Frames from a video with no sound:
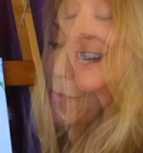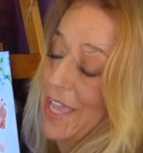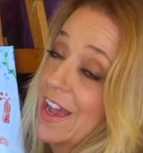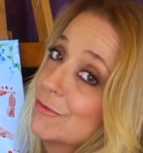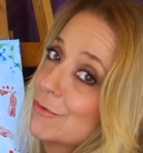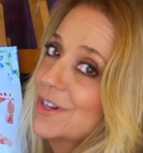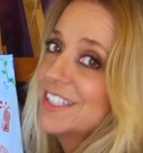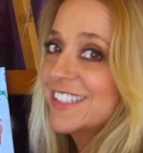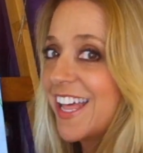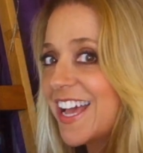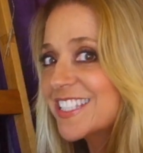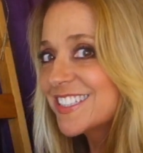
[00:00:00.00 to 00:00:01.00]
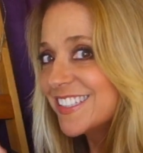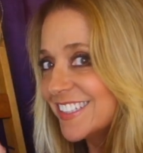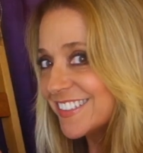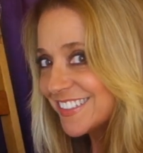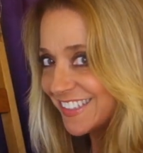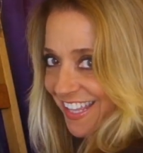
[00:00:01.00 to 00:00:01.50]
We have one last
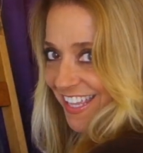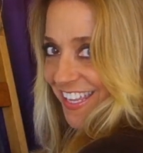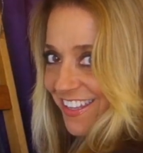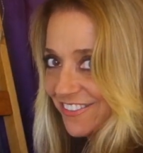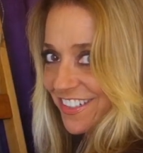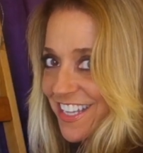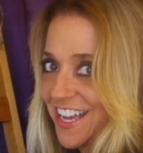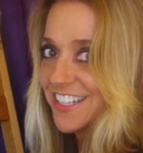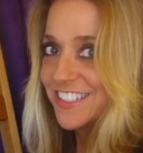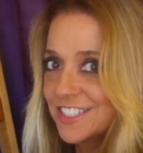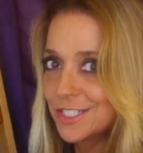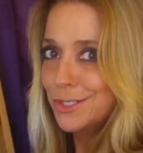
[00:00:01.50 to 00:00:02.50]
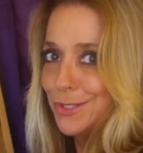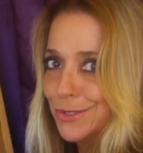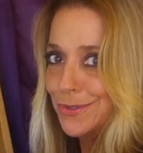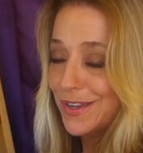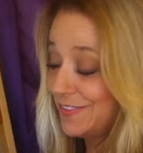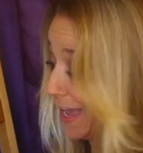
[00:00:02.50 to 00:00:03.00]
little thing we're gonna
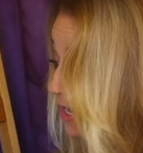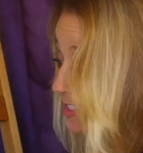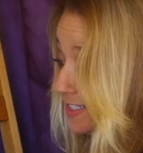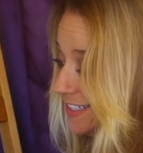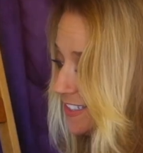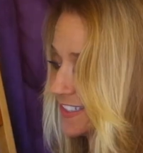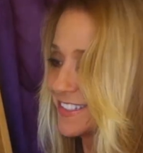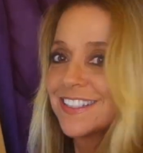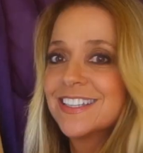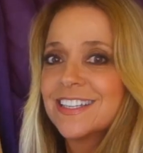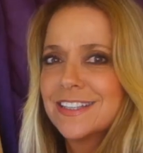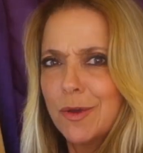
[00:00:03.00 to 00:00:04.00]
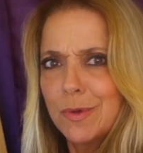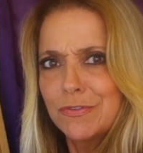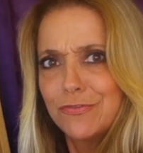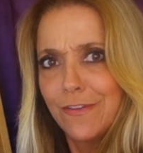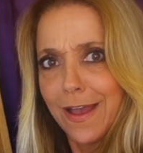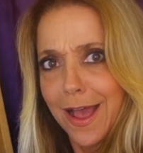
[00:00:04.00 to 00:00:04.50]
do, and that's it. That
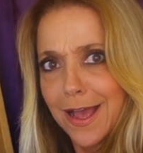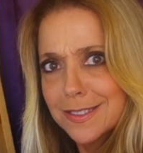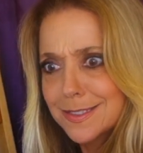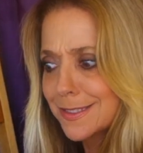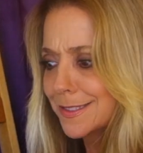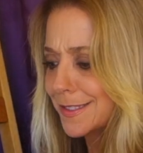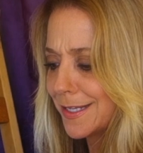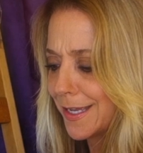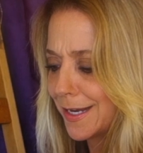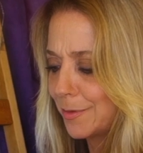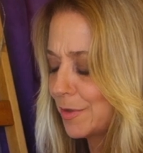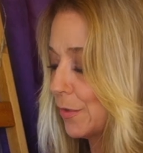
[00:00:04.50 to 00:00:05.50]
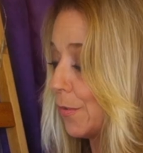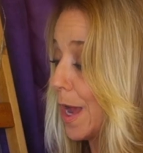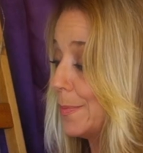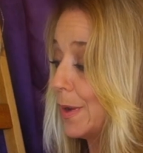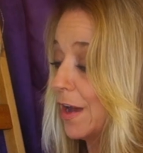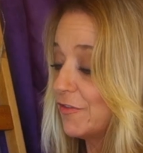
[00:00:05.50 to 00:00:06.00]
went fast, didn't it? I'm gonna
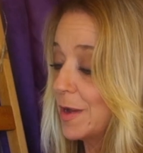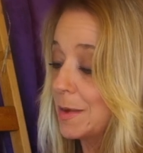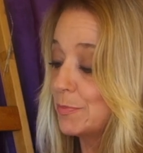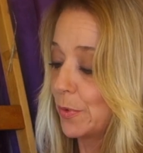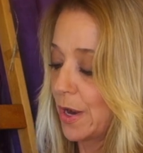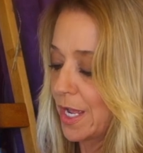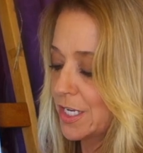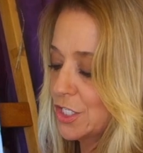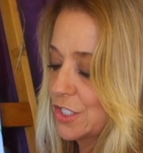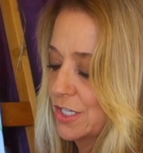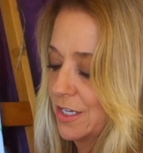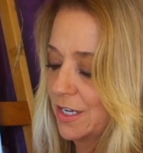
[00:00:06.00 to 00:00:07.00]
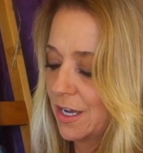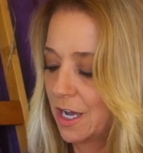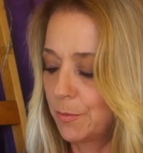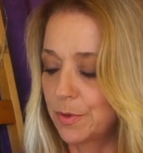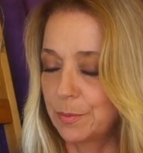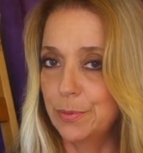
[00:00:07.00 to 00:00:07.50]
wipe off my brush.
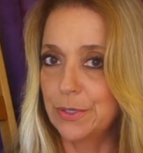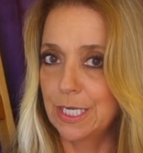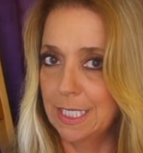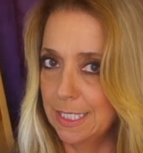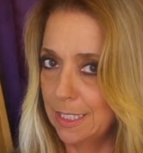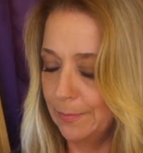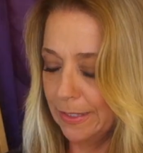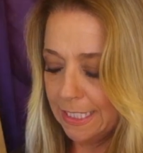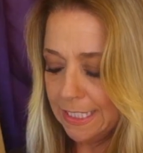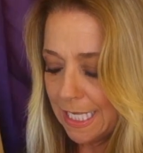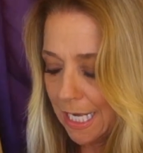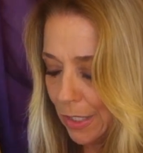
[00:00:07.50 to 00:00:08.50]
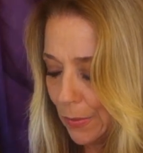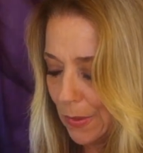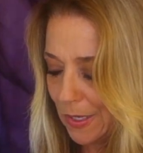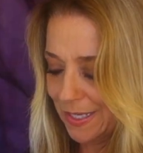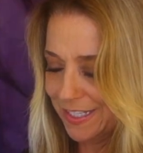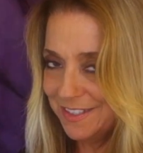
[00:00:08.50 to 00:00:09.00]
I'm gonna put a little bit of yellow
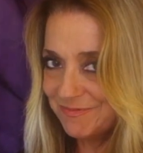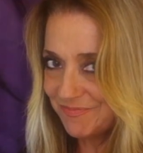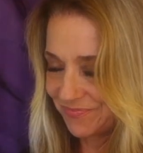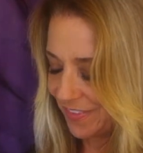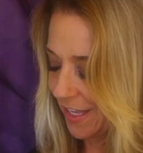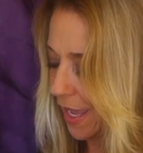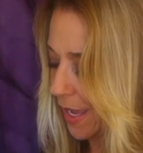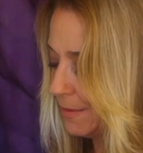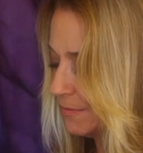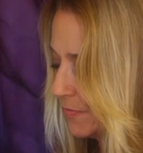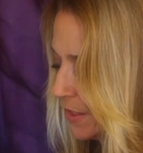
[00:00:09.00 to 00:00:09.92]
on it, okay?